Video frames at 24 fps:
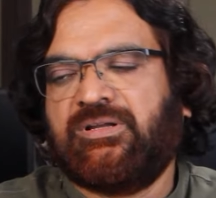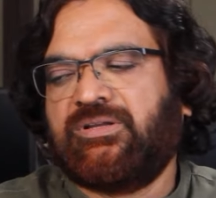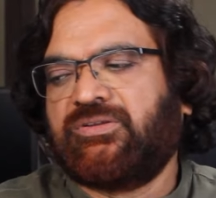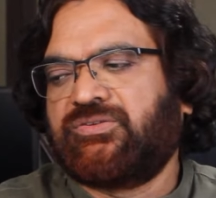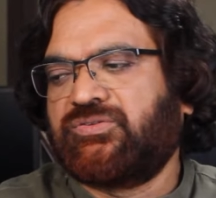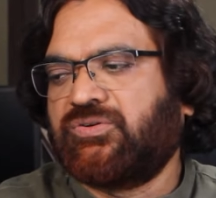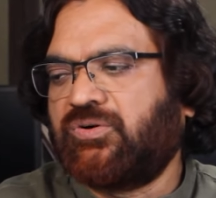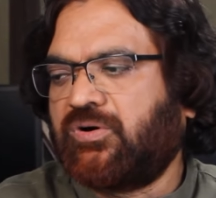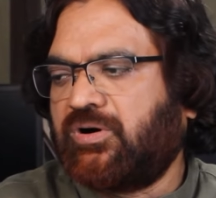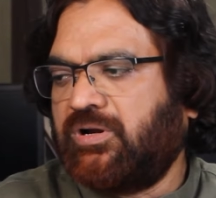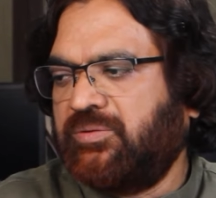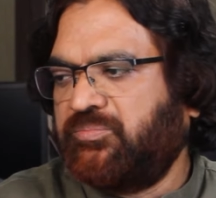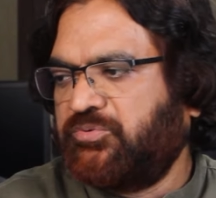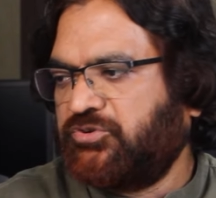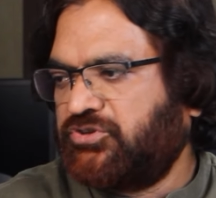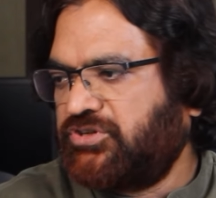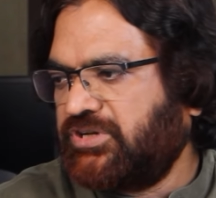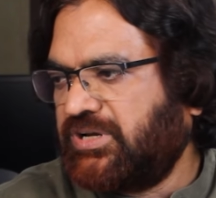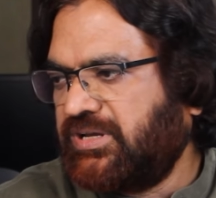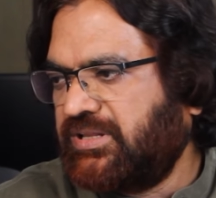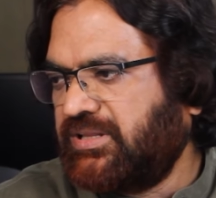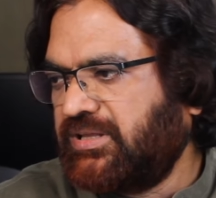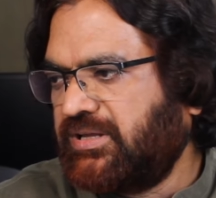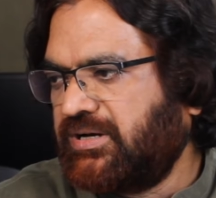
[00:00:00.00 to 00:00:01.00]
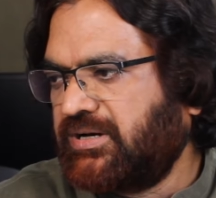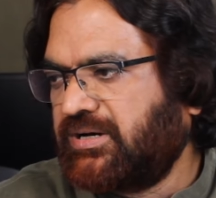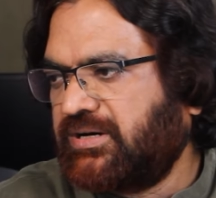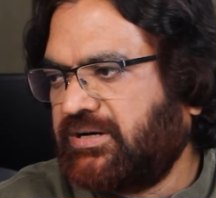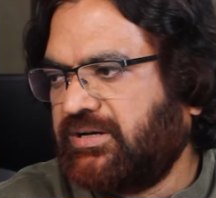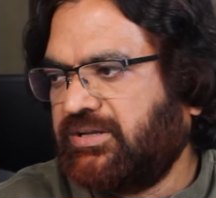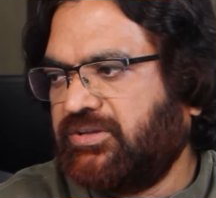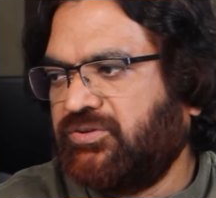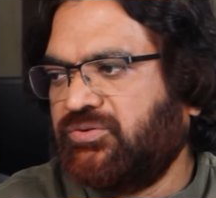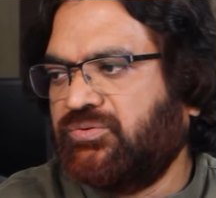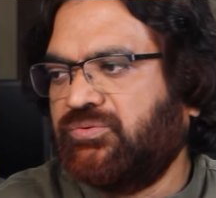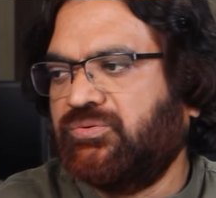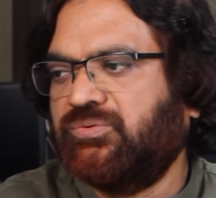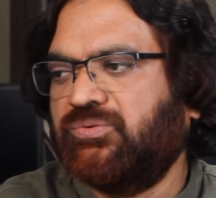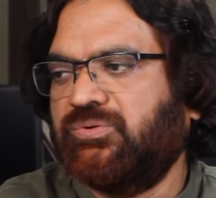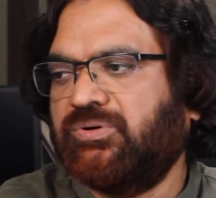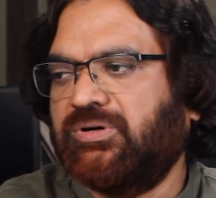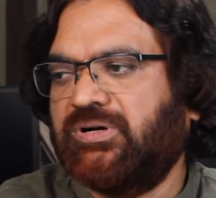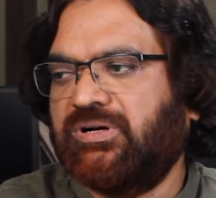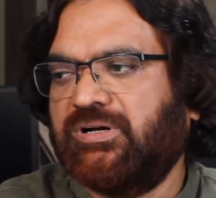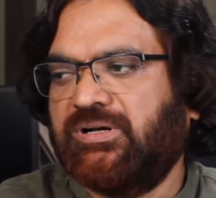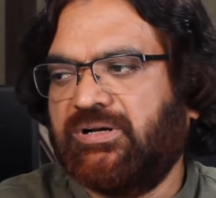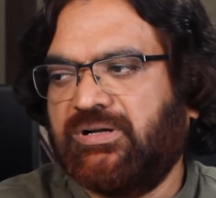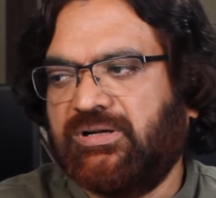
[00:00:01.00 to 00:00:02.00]
So all put together, you
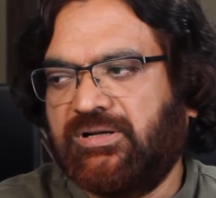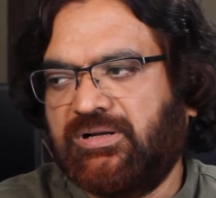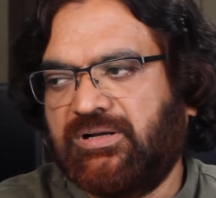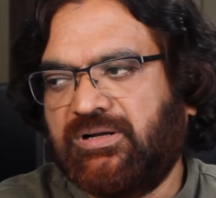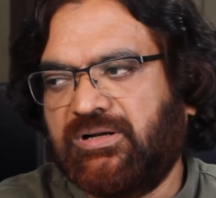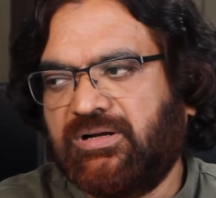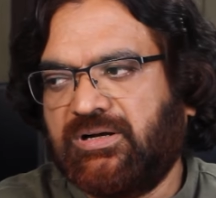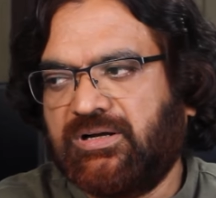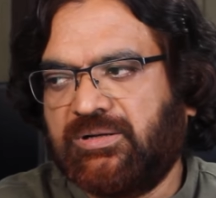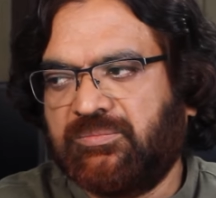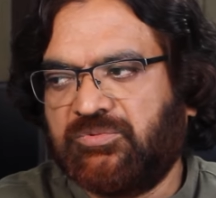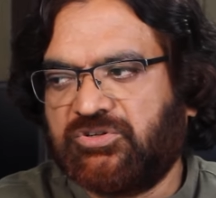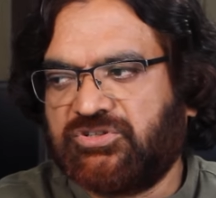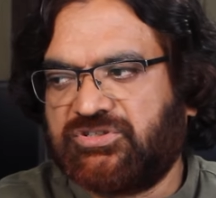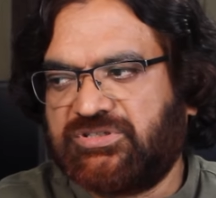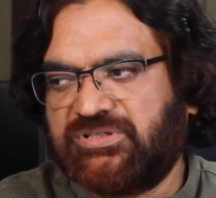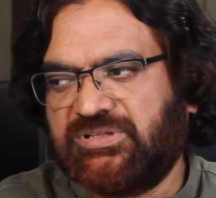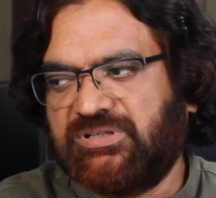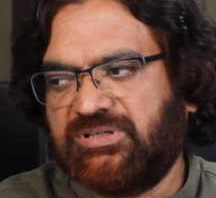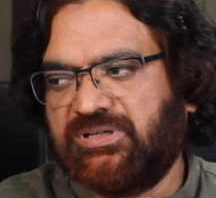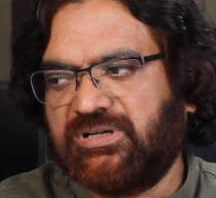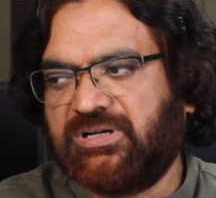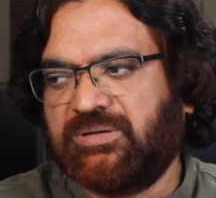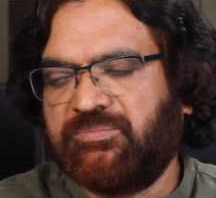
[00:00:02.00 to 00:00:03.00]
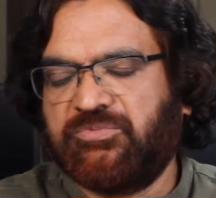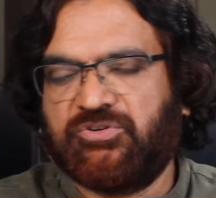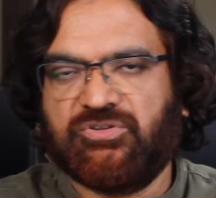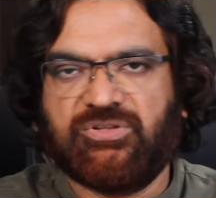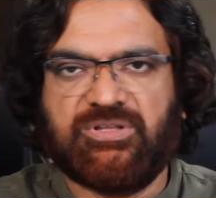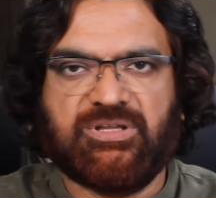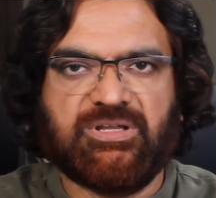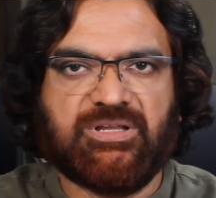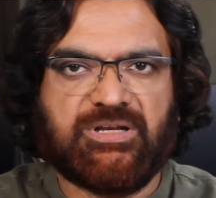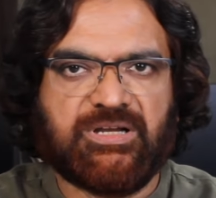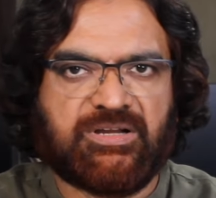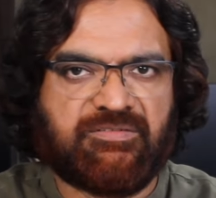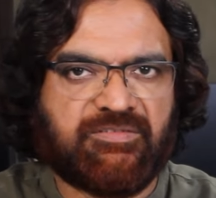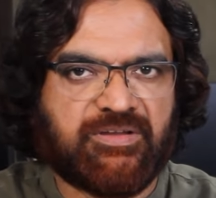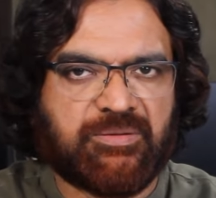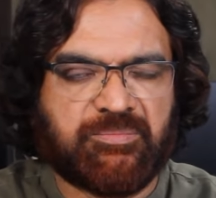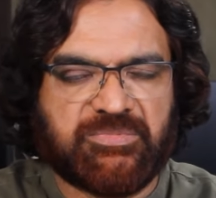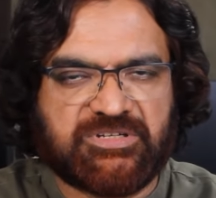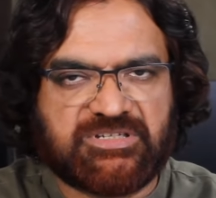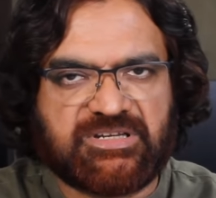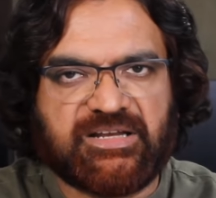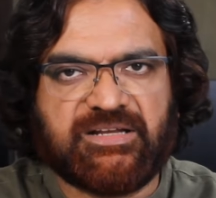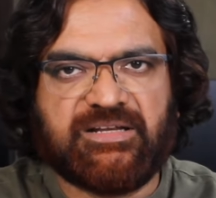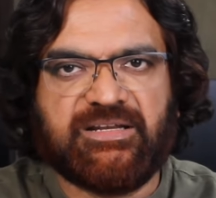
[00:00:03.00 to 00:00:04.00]
almost come to the
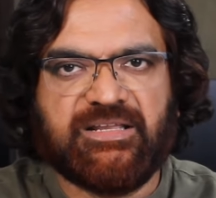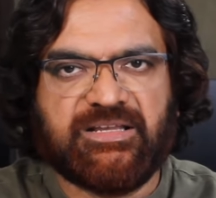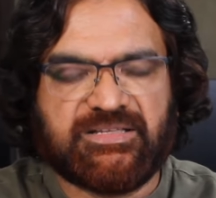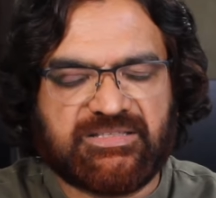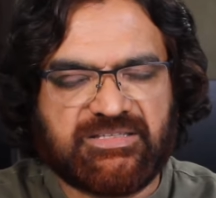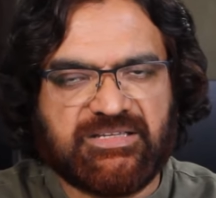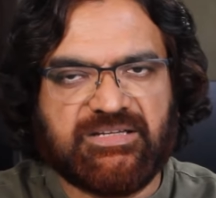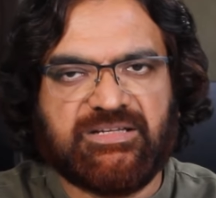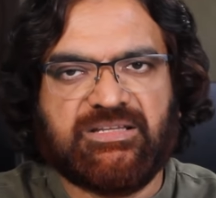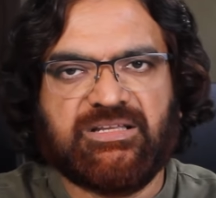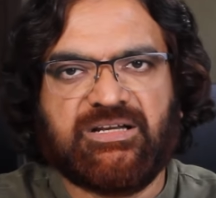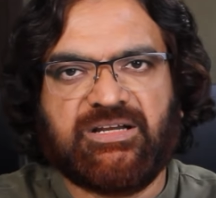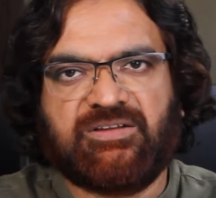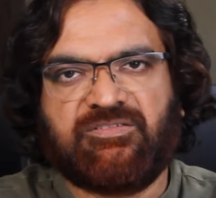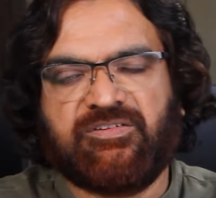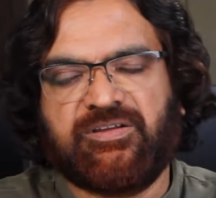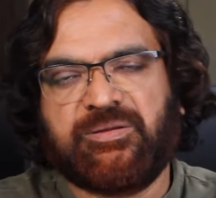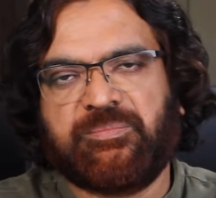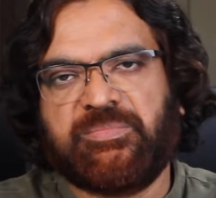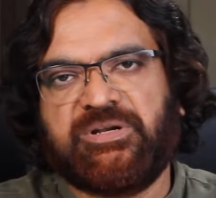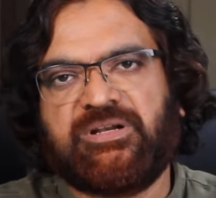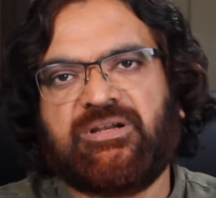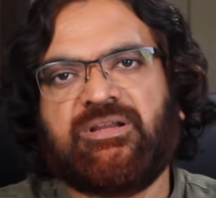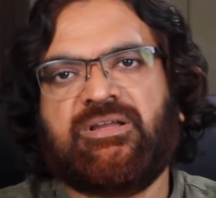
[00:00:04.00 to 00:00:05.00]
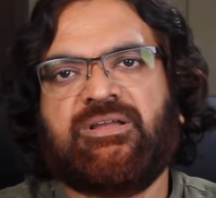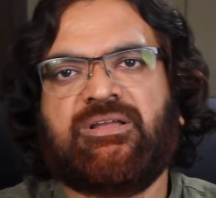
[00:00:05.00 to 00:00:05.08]
requirement, slightly exceed the requirement.